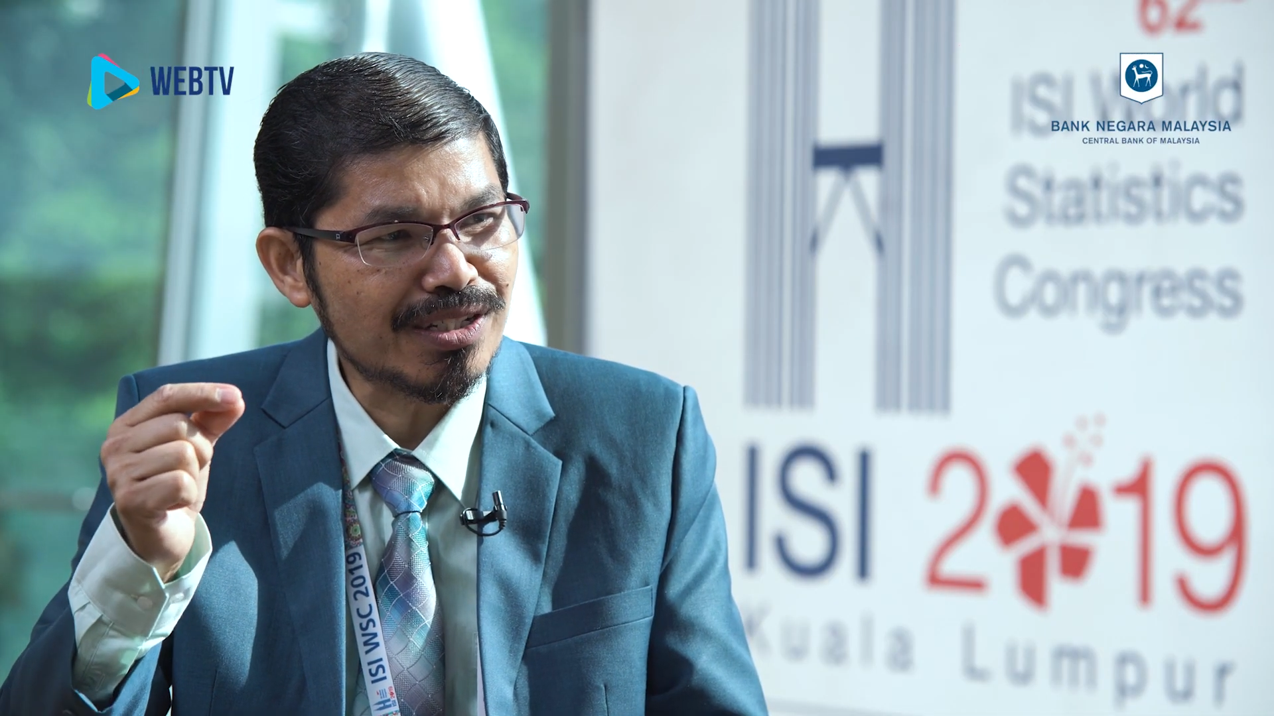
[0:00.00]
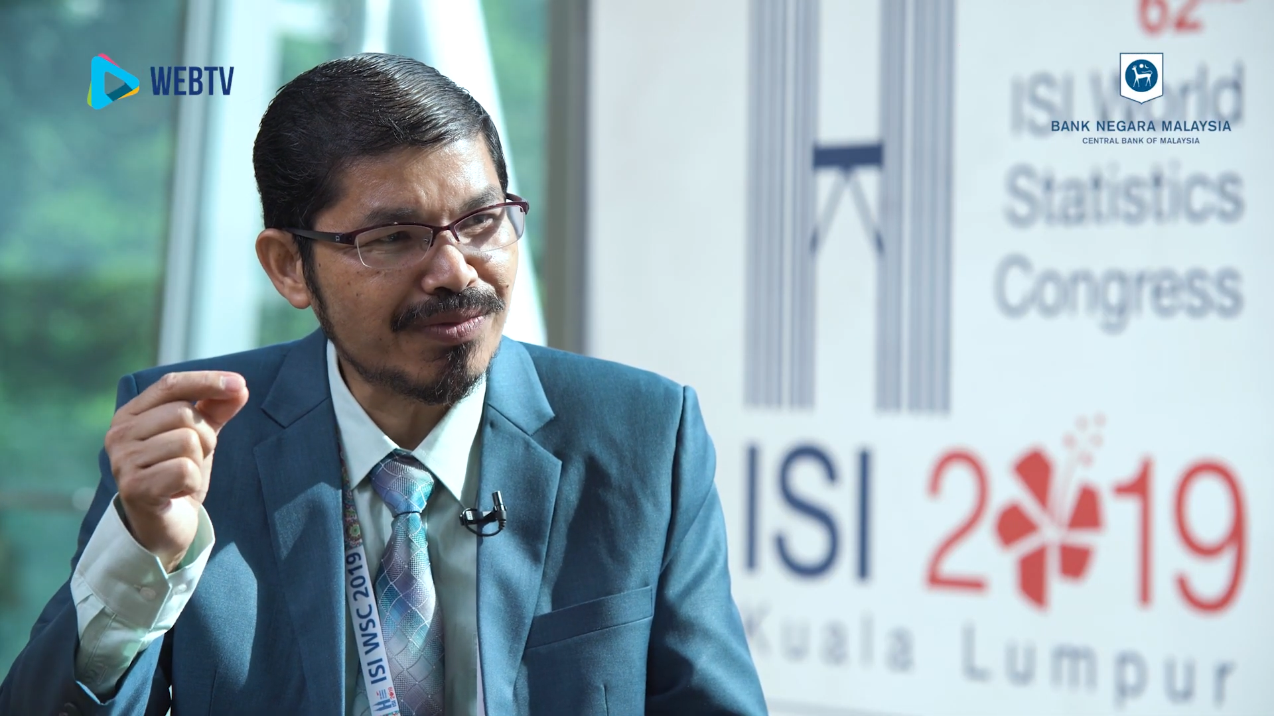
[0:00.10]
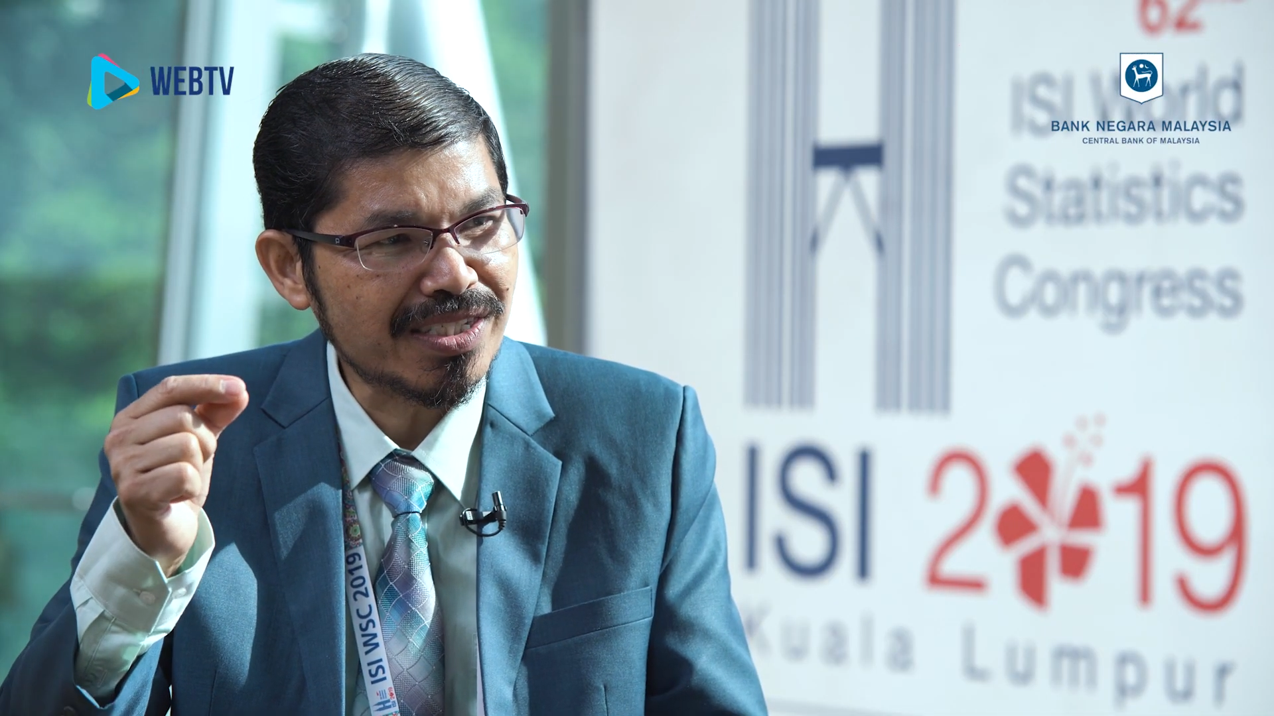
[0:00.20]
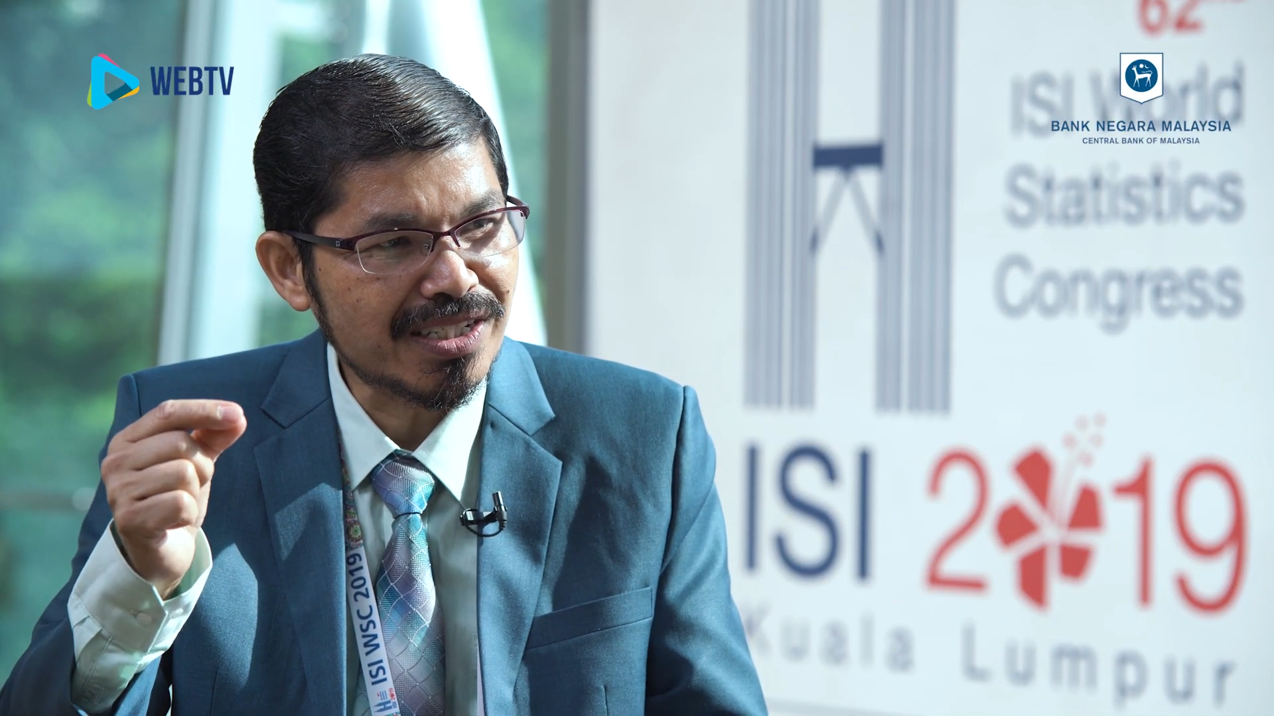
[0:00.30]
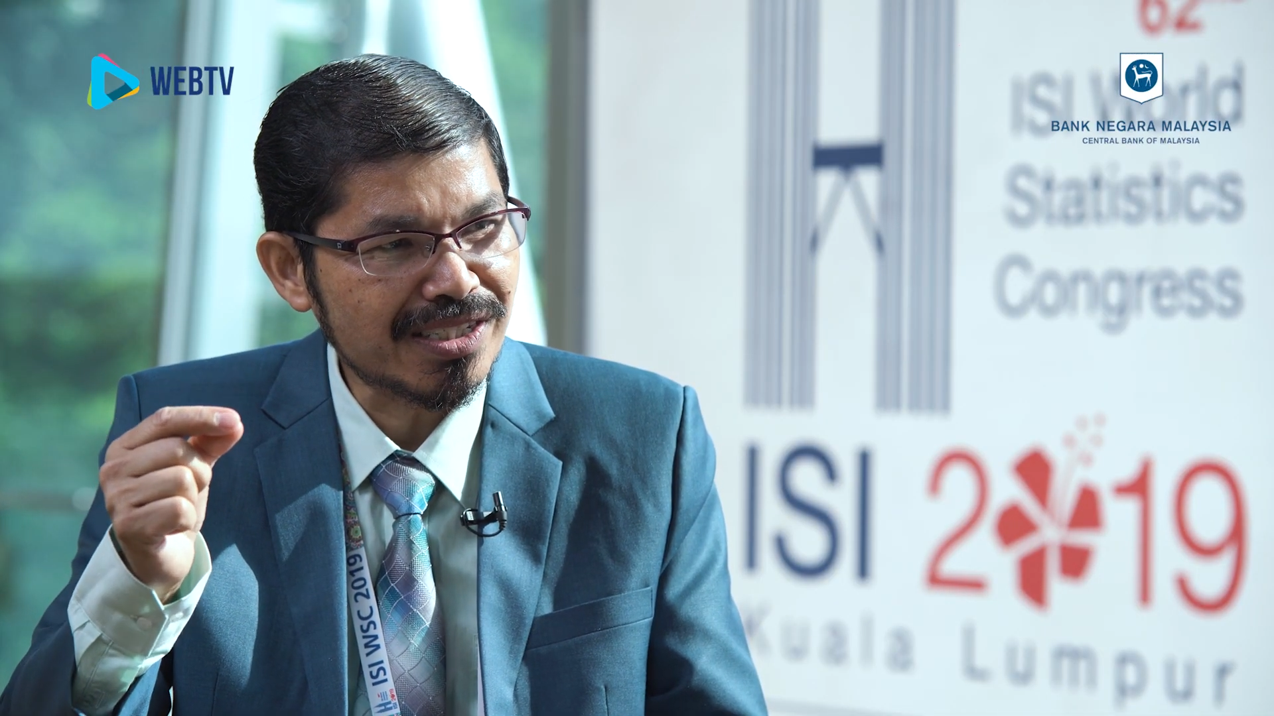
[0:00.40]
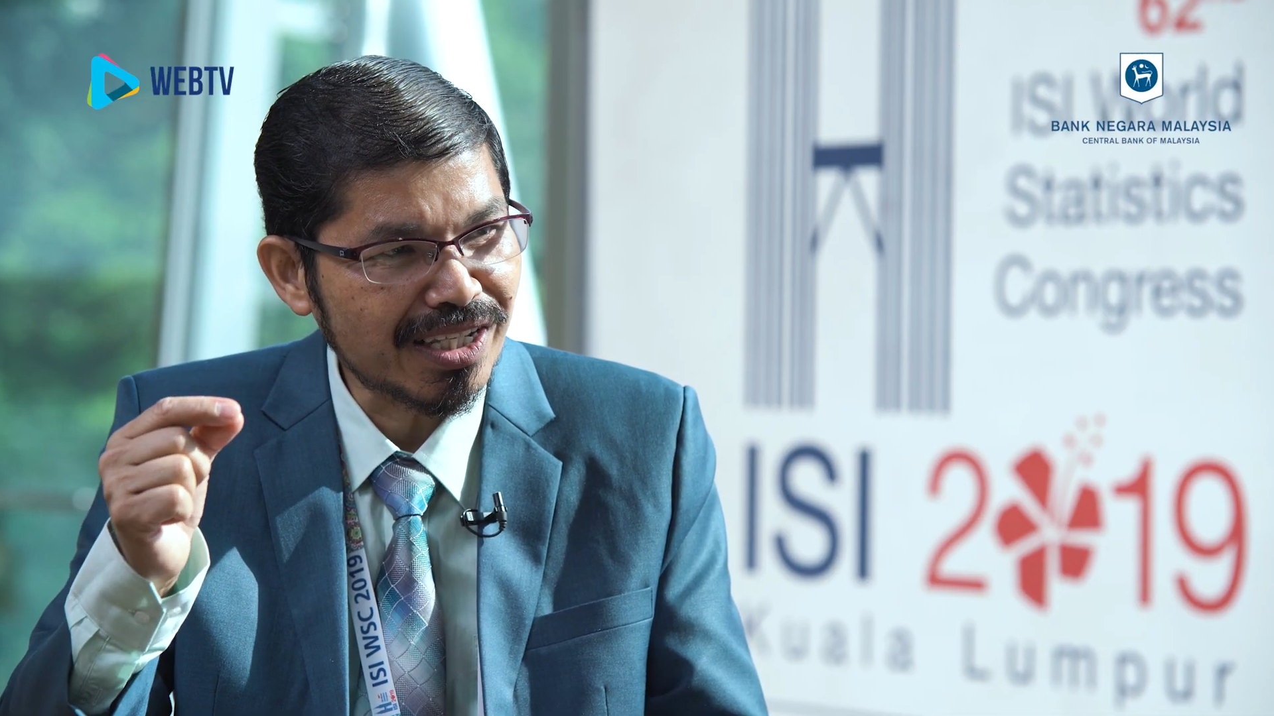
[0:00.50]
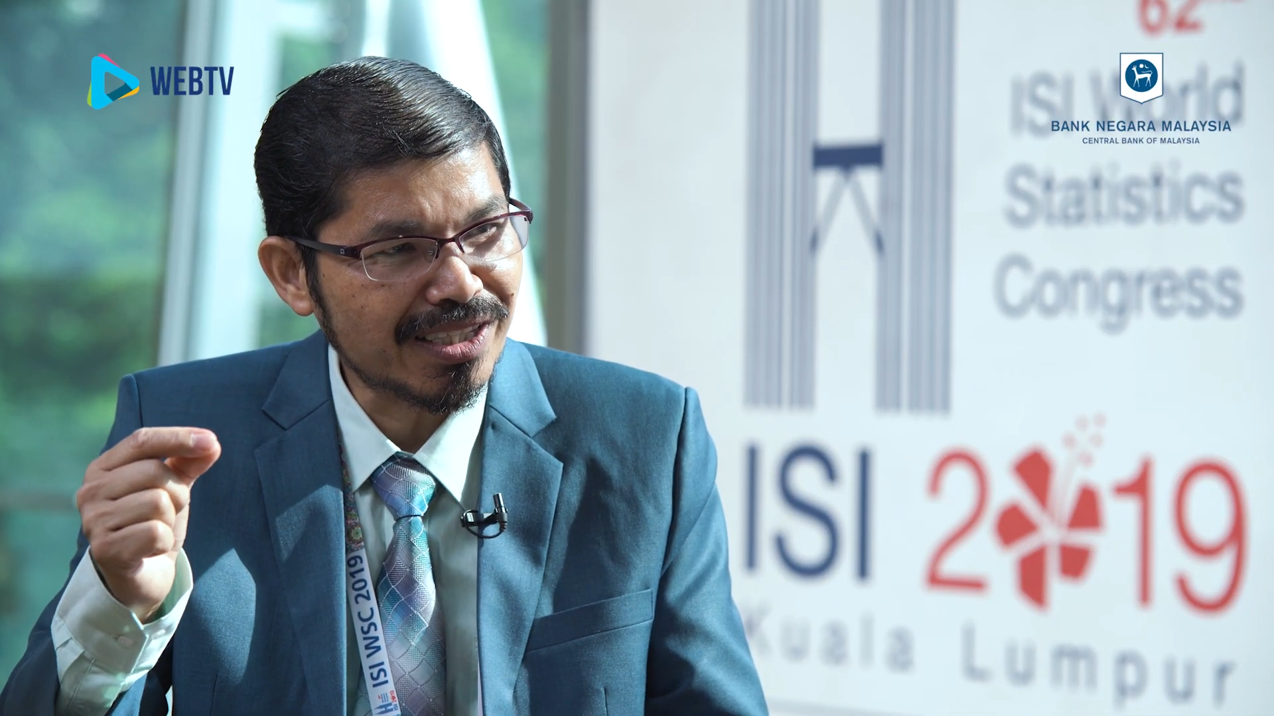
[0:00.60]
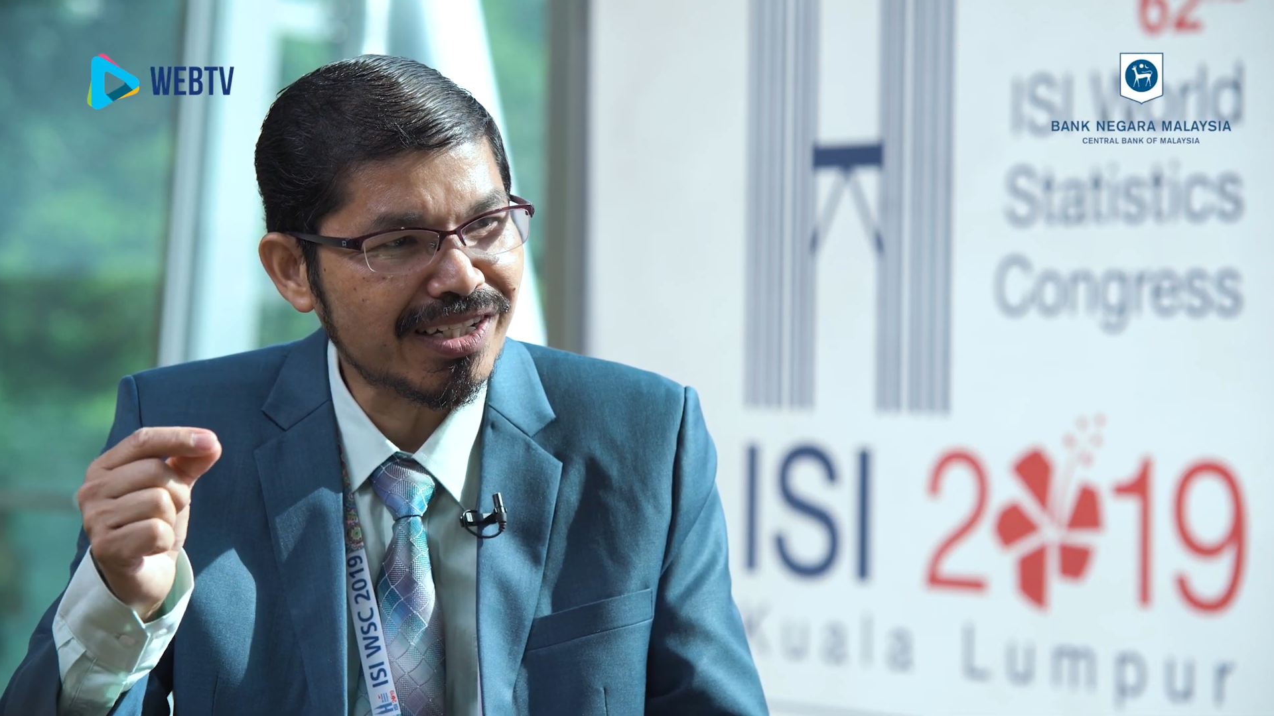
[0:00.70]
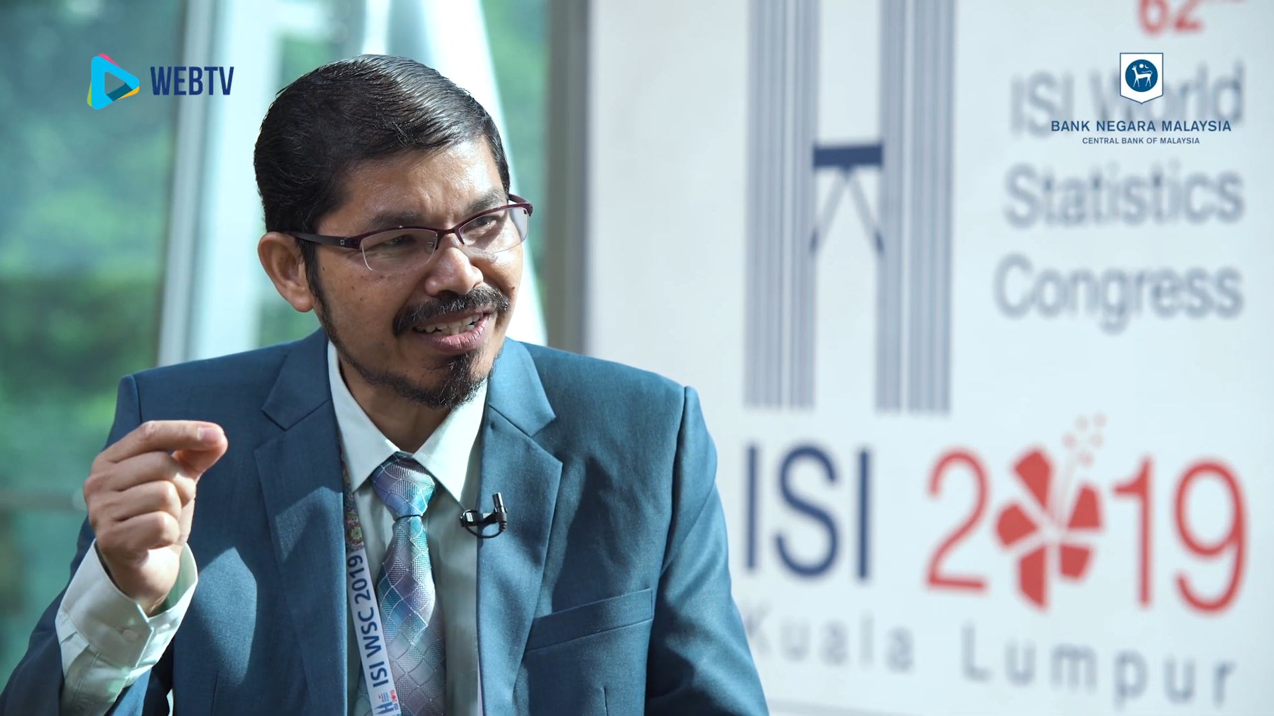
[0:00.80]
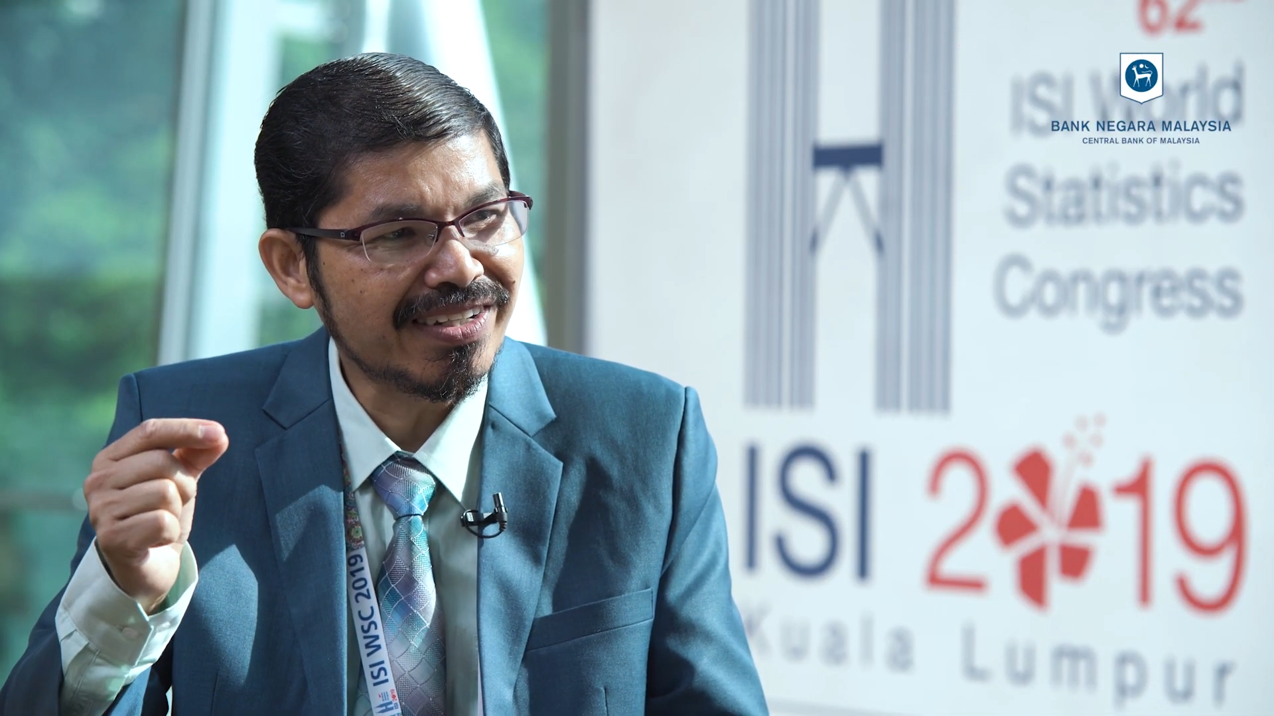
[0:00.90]
services
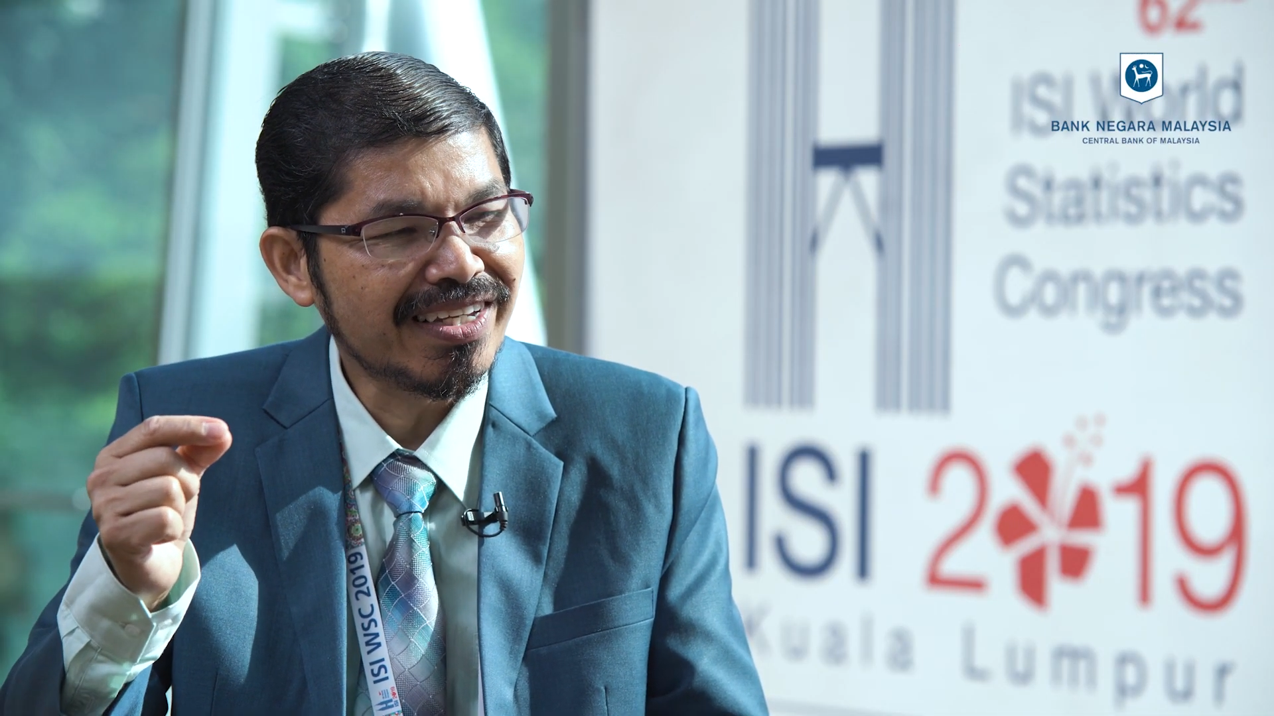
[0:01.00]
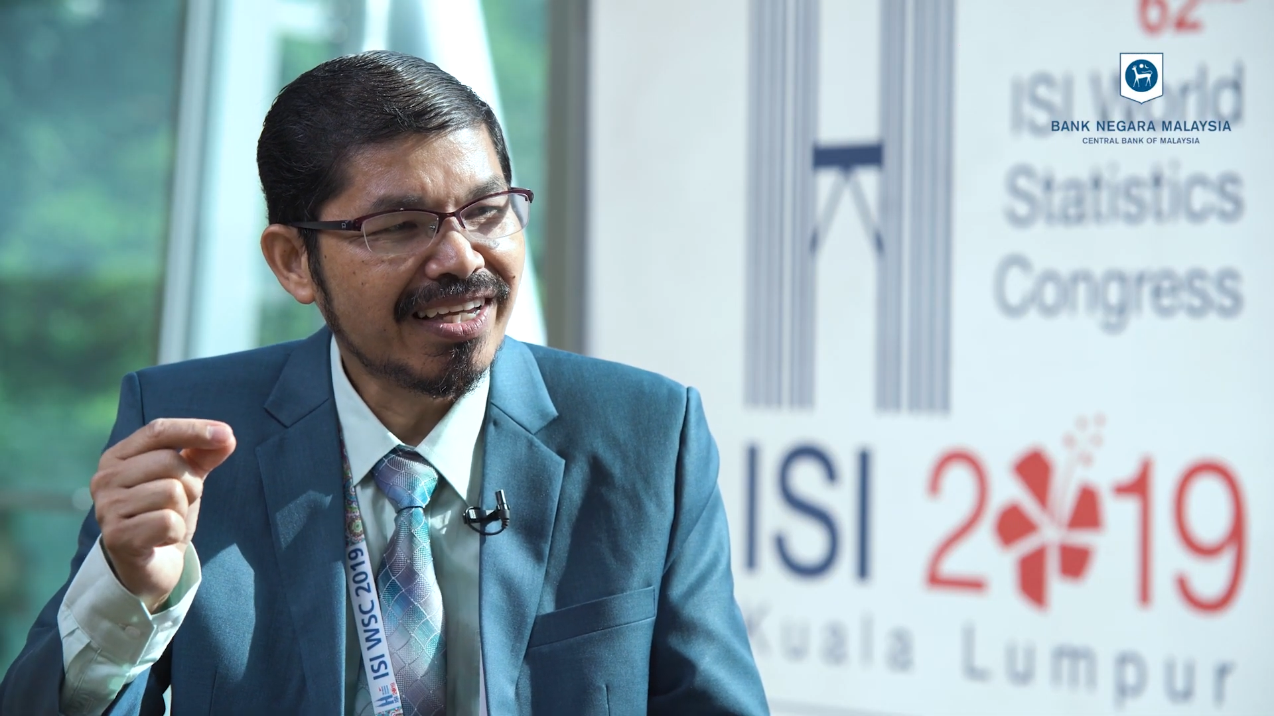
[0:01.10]
sector.